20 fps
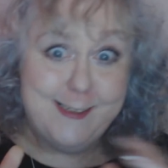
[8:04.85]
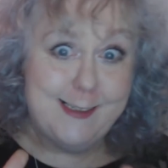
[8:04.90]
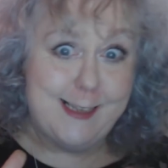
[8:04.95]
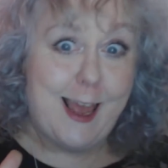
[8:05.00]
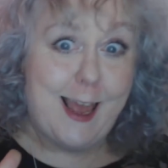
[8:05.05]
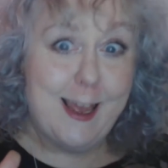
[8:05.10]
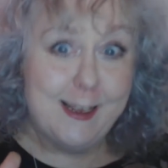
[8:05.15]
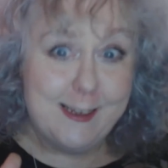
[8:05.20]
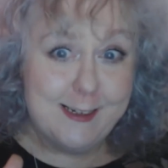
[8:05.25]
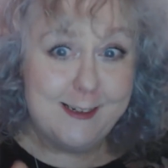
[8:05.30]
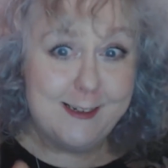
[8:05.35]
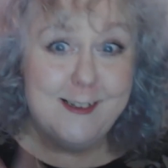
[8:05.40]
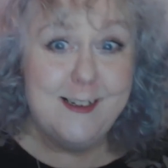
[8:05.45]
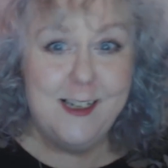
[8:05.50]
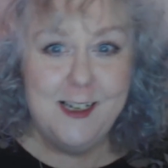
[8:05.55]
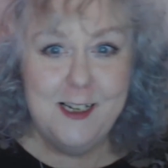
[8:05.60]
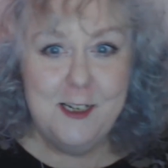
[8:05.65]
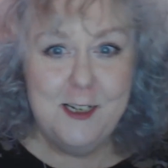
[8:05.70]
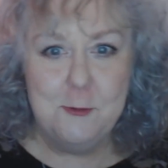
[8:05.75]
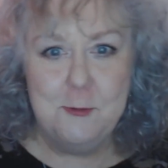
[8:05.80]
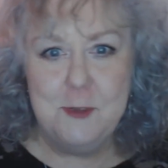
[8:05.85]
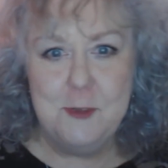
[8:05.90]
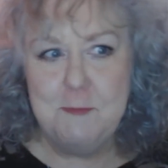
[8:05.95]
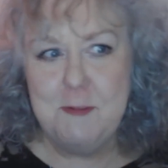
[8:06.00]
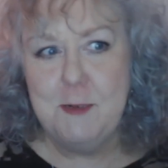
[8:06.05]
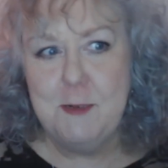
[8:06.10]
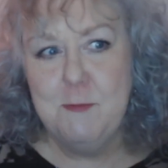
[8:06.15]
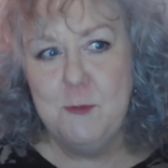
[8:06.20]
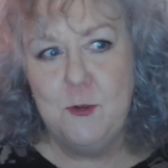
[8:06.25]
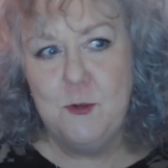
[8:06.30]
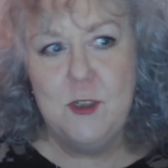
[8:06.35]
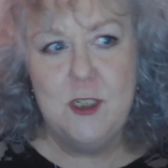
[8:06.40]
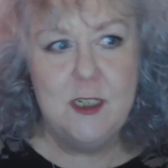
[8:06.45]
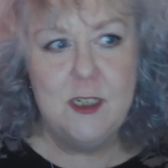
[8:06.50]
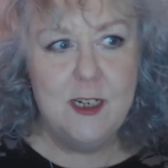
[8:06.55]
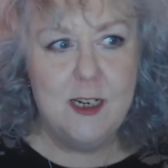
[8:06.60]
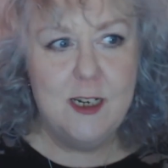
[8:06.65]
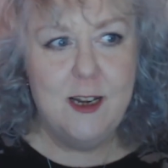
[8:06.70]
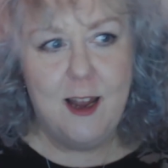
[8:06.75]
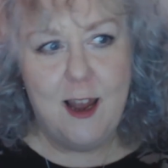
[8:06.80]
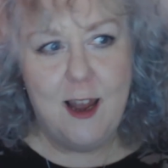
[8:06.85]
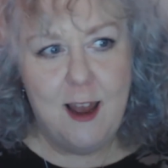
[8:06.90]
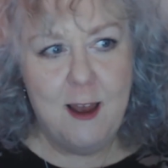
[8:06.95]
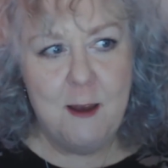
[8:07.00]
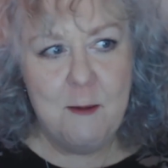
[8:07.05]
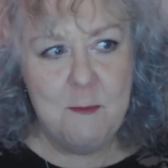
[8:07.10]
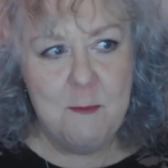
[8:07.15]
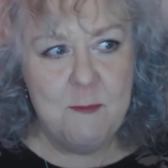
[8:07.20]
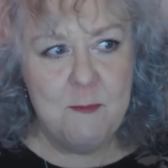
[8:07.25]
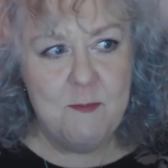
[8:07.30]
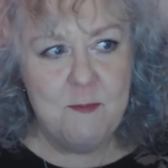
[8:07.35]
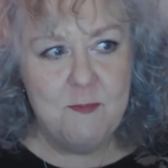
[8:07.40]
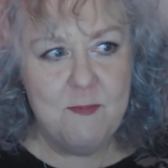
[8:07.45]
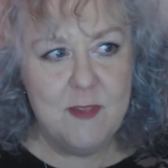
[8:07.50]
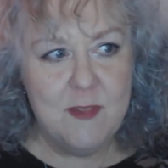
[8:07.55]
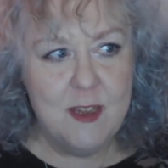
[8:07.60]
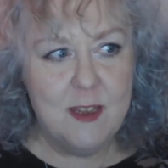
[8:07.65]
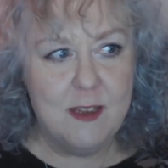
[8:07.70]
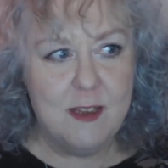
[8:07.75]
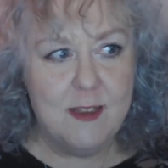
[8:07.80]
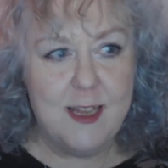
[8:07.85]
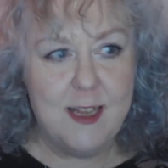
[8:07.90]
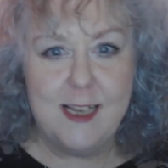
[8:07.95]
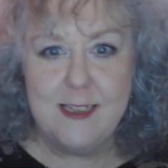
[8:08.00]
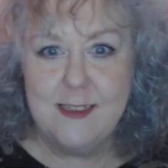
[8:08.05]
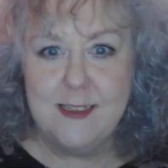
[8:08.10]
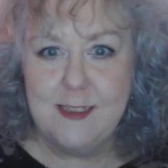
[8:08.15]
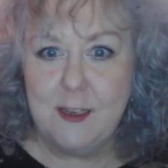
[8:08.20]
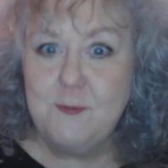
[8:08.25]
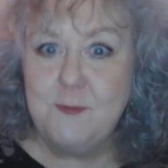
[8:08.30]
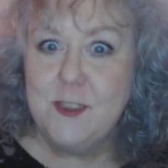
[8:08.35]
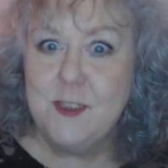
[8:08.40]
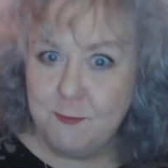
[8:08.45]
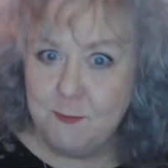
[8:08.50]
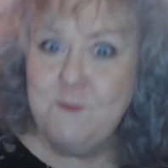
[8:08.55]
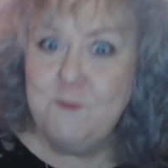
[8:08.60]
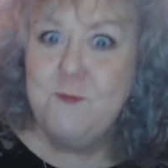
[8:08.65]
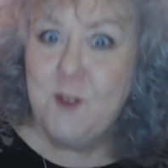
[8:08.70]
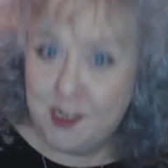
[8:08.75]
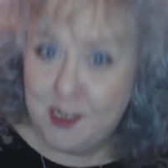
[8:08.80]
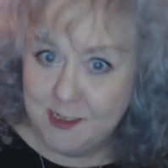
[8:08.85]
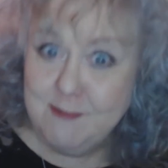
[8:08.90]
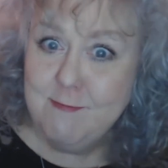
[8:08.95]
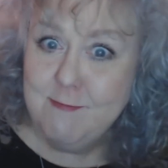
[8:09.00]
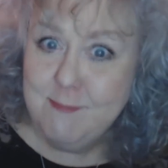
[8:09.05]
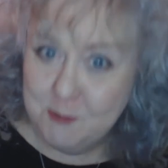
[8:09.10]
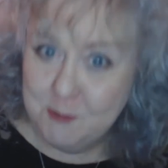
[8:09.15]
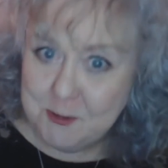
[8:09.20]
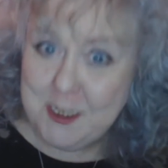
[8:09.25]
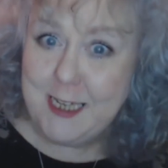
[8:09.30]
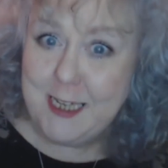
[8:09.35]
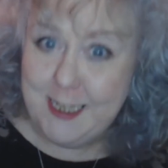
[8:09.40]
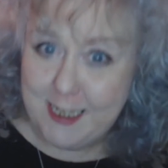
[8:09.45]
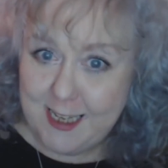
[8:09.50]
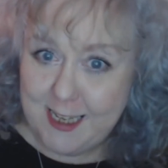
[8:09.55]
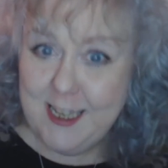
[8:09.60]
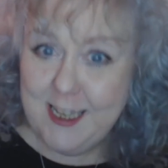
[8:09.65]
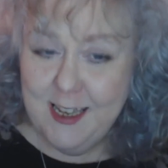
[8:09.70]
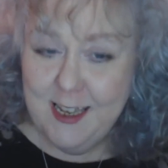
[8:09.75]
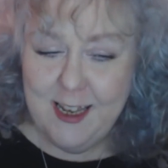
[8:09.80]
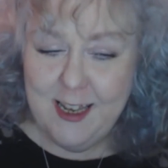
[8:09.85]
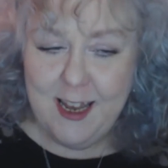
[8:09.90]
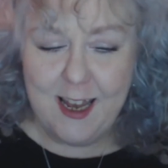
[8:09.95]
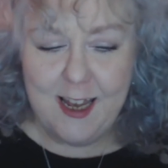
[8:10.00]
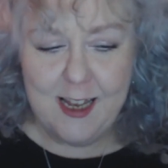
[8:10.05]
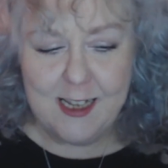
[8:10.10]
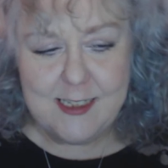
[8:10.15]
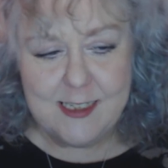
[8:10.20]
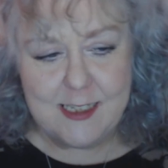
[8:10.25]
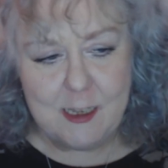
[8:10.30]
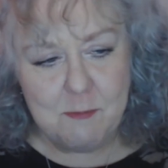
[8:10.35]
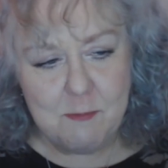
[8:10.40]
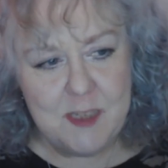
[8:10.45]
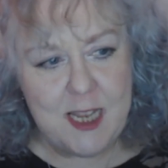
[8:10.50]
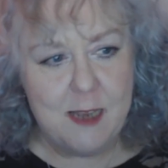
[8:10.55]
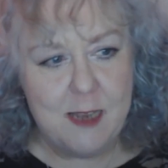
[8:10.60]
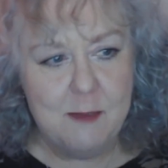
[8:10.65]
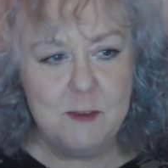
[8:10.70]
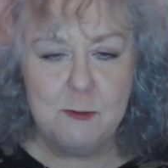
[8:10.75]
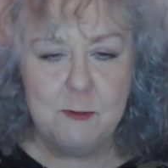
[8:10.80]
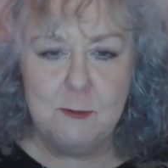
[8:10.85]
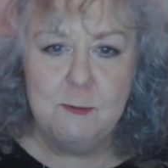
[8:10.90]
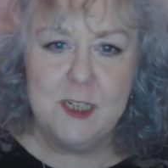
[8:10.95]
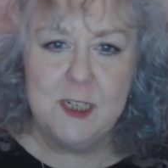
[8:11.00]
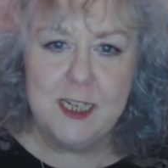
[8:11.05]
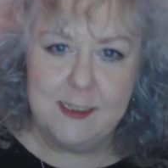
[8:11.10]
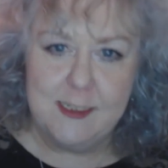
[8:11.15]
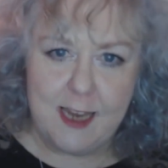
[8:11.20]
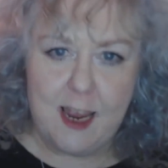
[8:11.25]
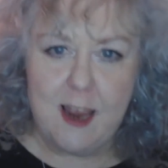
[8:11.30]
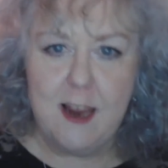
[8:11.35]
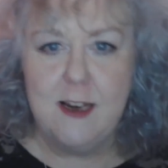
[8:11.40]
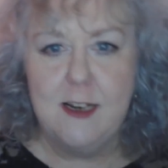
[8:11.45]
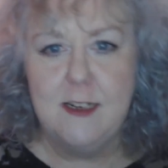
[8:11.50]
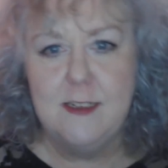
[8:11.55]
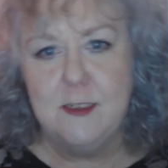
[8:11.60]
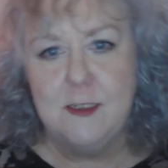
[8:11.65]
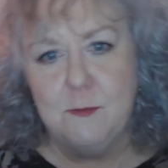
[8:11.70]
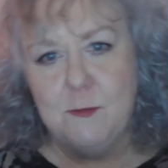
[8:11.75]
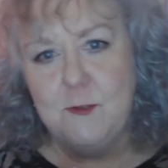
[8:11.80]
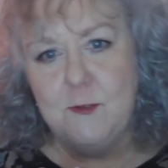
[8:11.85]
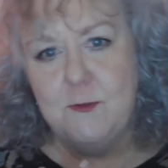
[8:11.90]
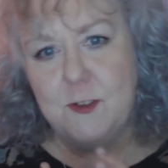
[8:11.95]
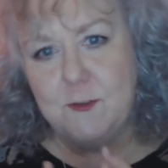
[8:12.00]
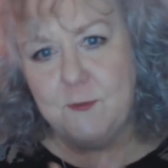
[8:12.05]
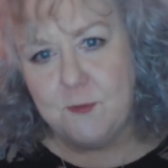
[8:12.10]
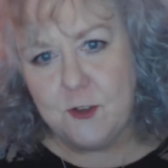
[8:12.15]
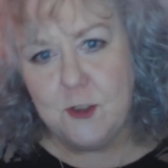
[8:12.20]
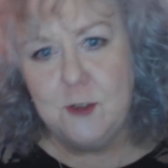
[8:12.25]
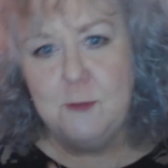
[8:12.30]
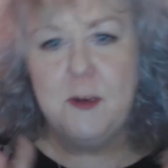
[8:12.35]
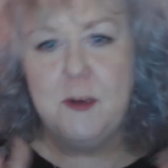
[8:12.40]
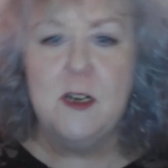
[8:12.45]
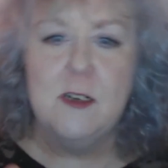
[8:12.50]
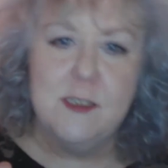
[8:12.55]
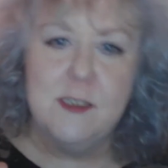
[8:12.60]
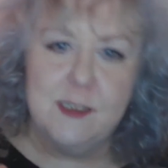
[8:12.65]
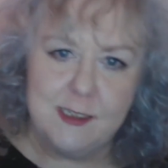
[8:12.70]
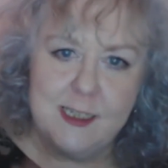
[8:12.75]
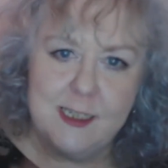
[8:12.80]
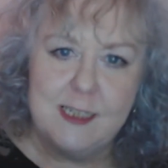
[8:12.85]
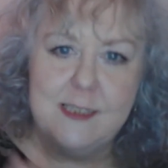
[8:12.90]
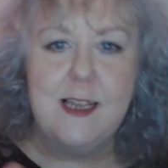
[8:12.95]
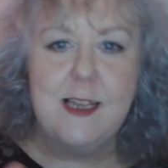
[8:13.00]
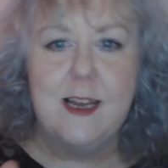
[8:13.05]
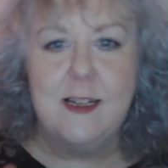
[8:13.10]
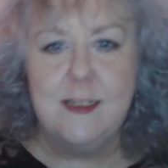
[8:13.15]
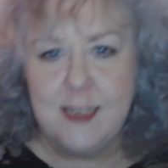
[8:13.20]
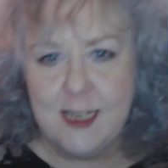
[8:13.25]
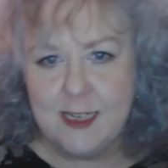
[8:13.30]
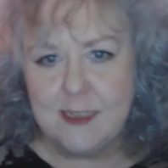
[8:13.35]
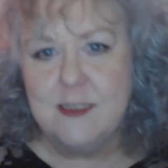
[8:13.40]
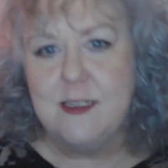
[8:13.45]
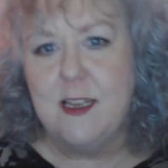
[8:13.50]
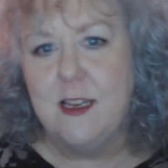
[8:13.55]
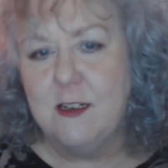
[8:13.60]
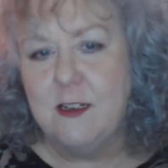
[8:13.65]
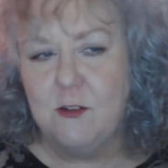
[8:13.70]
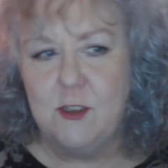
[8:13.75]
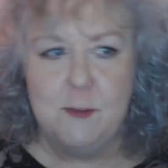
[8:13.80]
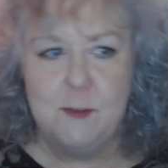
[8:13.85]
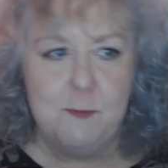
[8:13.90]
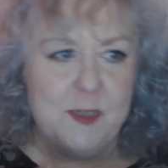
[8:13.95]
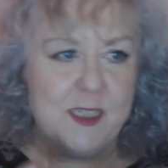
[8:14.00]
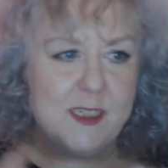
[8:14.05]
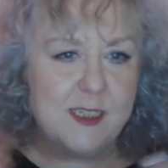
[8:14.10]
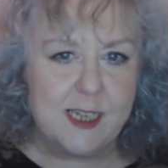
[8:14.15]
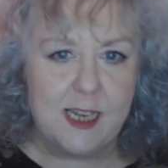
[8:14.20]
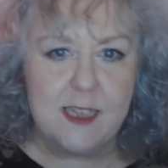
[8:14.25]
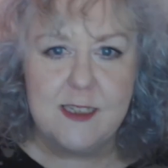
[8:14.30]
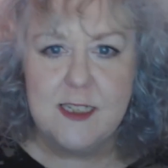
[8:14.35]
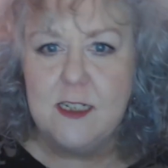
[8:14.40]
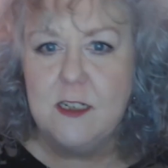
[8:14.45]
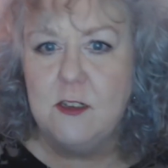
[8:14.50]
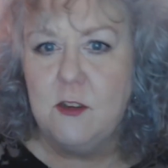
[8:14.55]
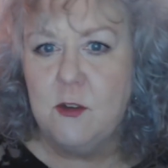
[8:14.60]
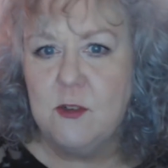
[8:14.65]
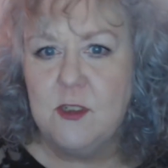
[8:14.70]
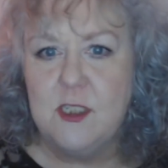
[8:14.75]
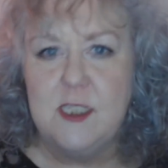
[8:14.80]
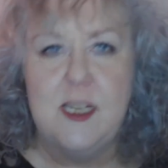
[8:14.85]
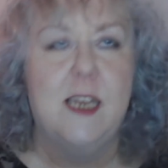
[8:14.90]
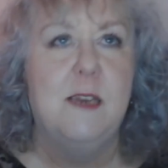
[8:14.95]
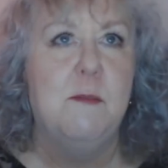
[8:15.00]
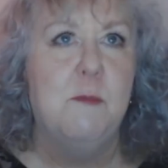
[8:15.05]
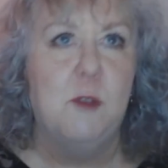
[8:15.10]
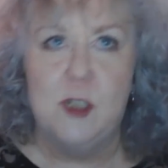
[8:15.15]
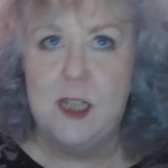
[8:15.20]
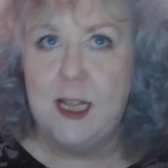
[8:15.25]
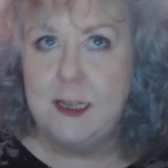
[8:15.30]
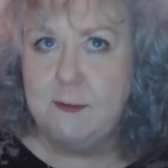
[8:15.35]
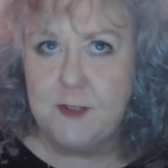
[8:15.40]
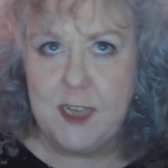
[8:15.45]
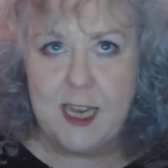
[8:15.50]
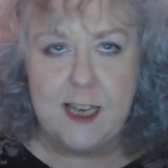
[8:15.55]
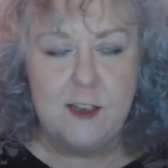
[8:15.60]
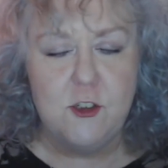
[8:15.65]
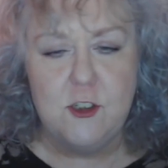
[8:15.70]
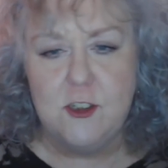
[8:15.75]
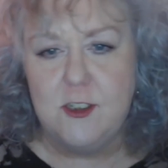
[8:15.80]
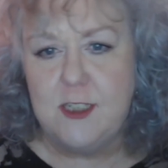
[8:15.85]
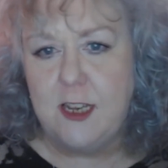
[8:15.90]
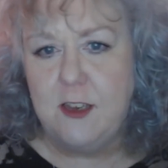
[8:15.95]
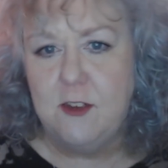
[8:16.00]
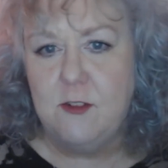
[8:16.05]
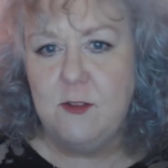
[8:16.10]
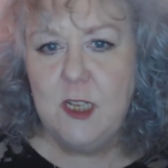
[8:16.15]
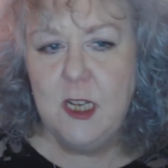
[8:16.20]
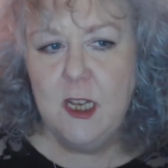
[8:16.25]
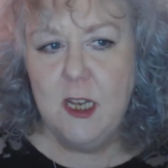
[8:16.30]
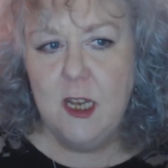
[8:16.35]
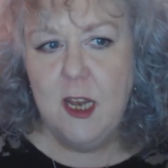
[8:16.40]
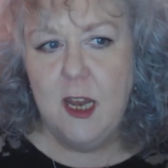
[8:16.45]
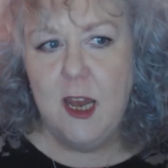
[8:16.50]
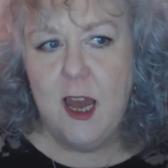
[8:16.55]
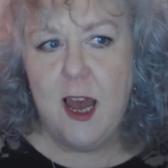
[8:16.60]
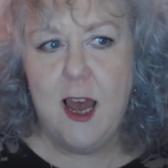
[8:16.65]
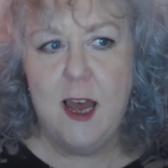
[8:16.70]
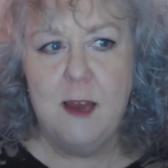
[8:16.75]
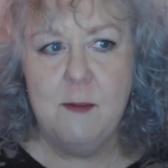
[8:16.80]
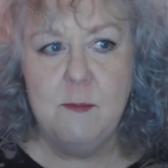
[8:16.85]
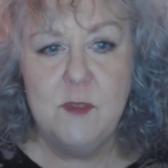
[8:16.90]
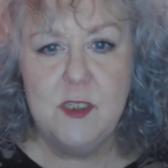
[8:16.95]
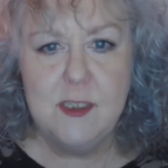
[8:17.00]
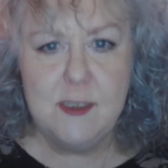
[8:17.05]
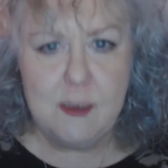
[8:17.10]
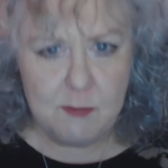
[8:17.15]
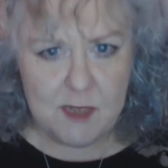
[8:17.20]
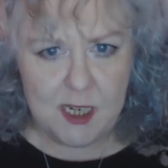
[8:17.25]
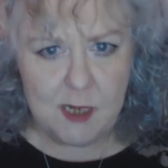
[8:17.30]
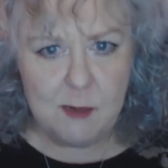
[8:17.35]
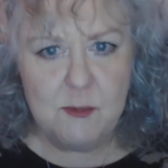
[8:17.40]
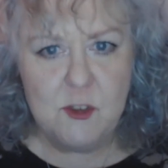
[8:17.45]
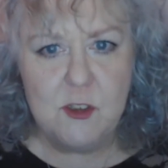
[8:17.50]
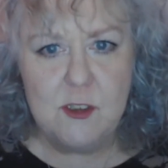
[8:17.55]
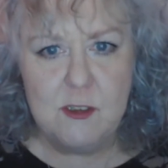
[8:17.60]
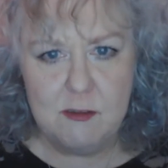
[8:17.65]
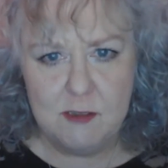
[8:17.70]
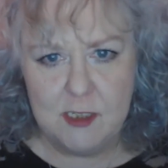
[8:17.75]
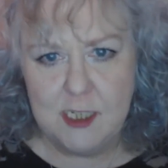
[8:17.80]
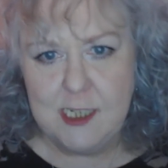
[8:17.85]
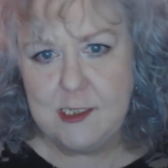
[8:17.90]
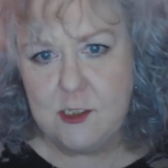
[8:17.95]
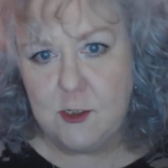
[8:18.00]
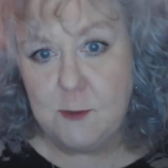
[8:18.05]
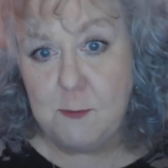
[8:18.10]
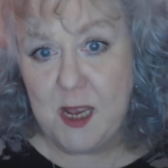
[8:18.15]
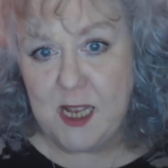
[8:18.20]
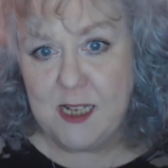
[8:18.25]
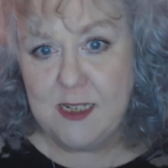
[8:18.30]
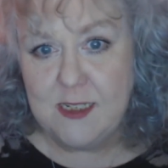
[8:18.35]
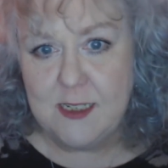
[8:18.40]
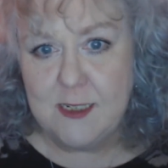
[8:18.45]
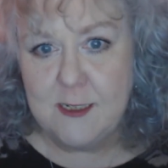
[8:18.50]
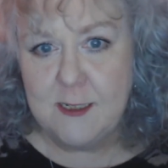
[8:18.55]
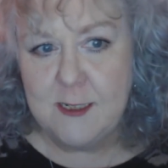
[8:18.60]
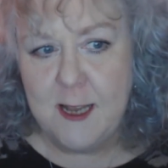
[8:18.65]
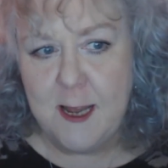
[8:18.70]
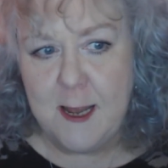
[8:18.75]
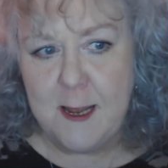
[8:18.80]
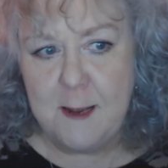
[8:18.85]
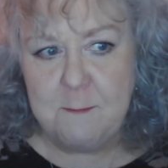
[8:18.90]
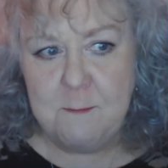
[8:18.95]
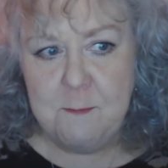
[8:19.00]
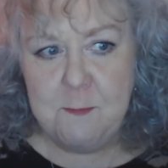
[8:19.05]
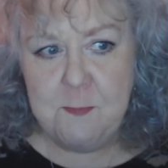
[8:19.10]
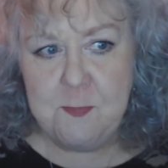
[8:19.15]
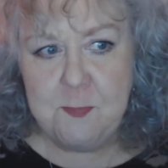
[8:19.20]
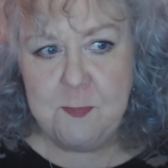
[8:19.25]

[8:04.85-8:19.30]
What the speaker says: desire, wee bit more let's have some fun, okay? Sometimes when we get tired and we've had flu bugs and this, that, and next thing, or you've been together a long time, or life gets you down, you sometimes need reminding that